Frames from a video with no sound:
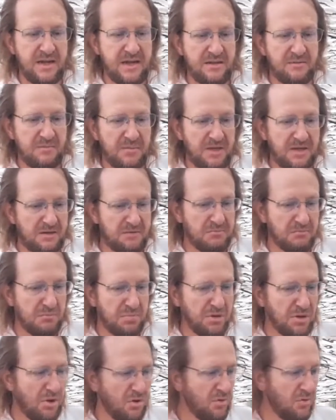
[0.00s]
not being
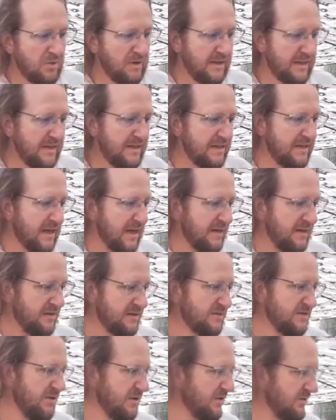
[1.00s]
blown in on
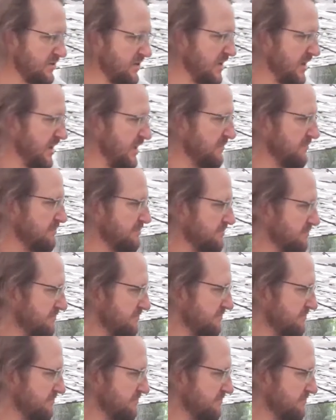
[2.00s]
us all the time.